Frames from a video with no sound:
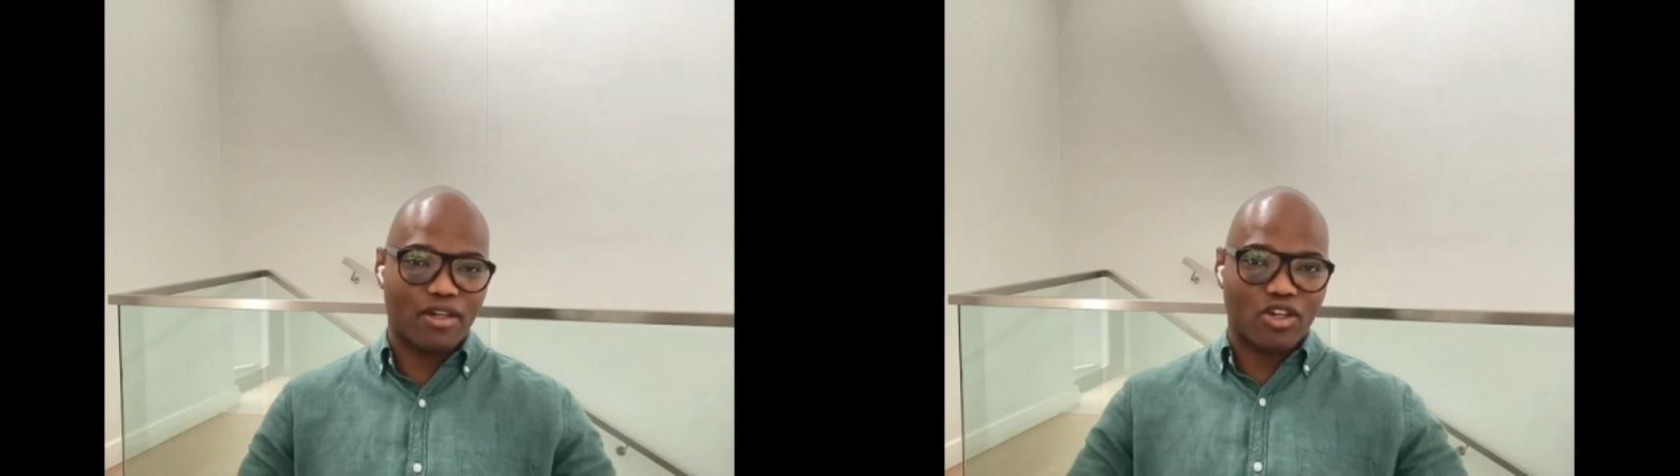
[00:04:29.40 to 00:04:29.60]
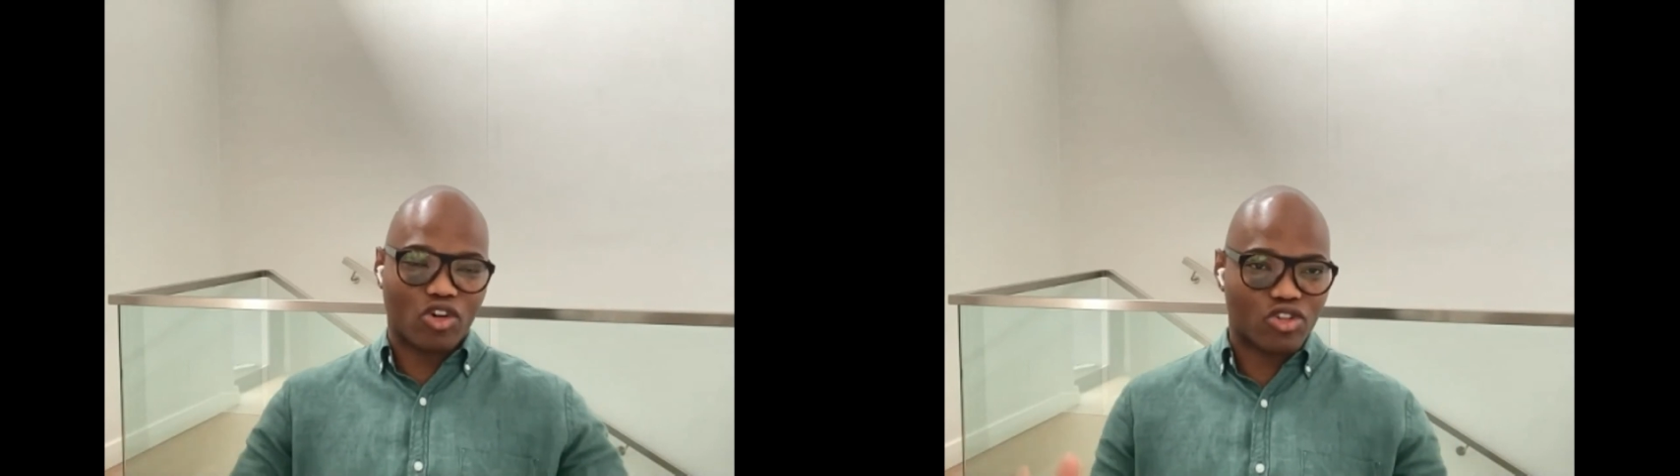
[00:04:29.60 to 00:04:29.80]

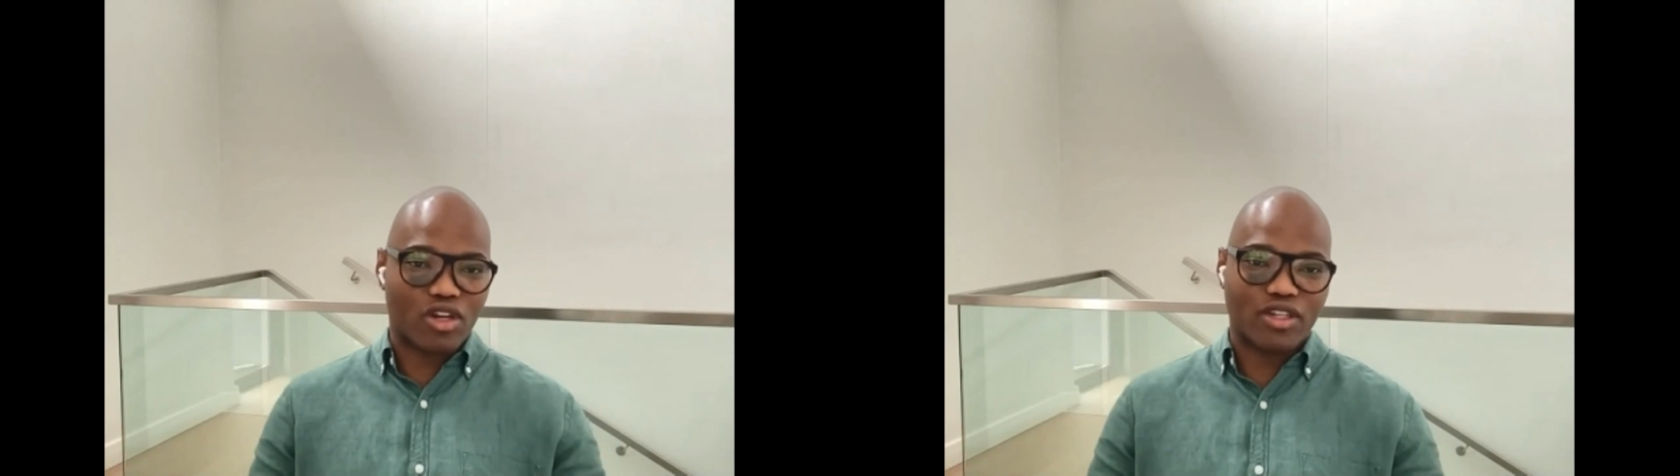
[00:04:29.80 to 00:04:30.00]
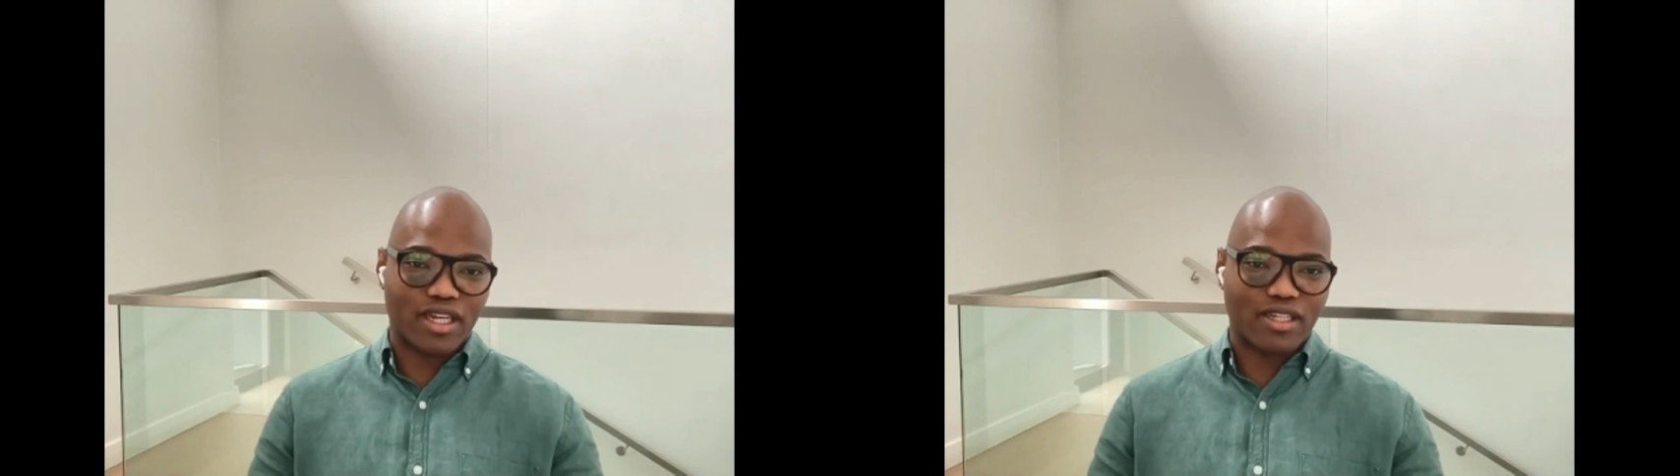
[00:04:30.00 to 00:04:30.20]

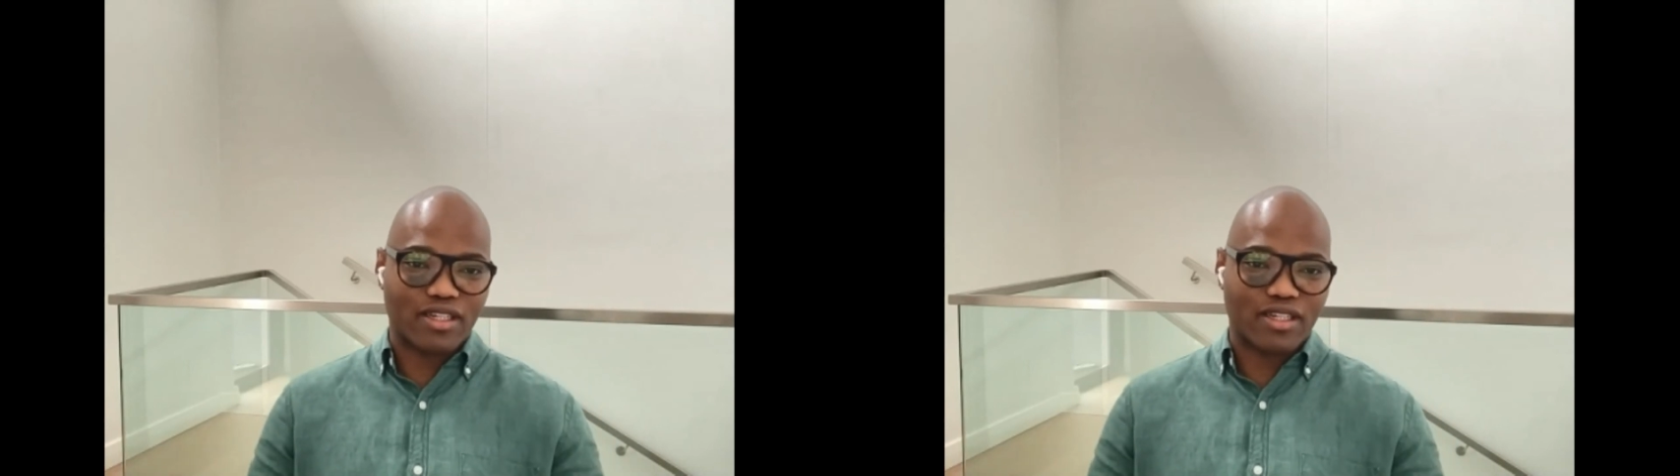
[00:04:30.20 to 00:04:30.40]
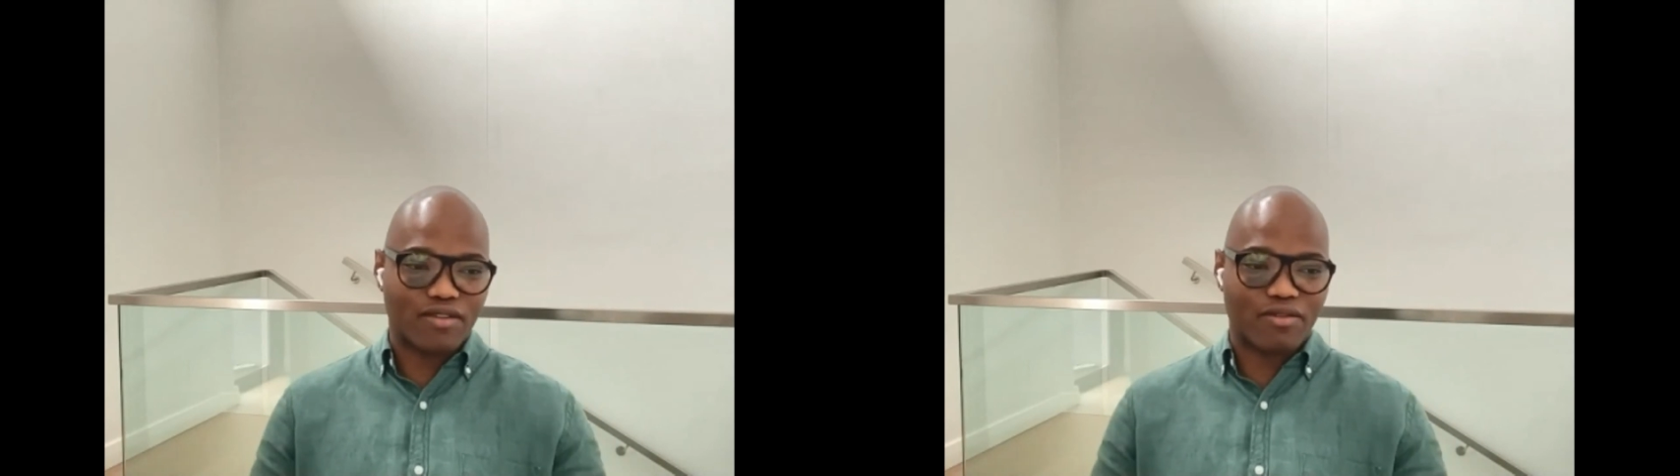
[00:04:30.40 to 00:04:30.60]

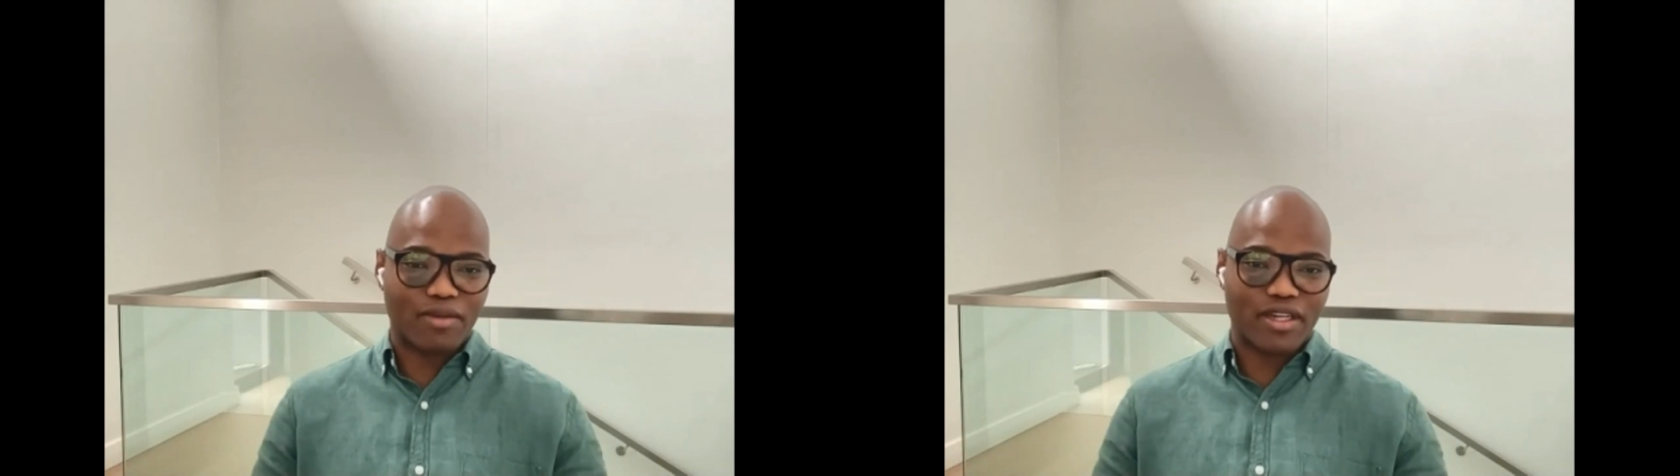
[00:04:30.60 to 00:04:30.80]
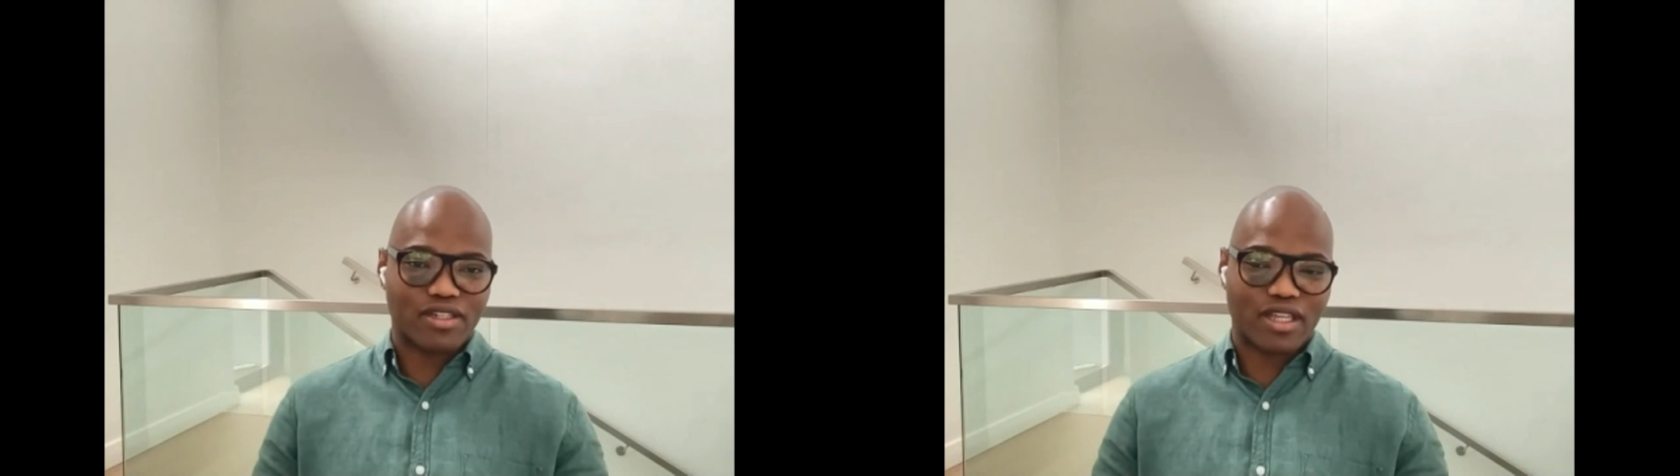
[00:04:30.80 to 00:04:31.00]
consolidated information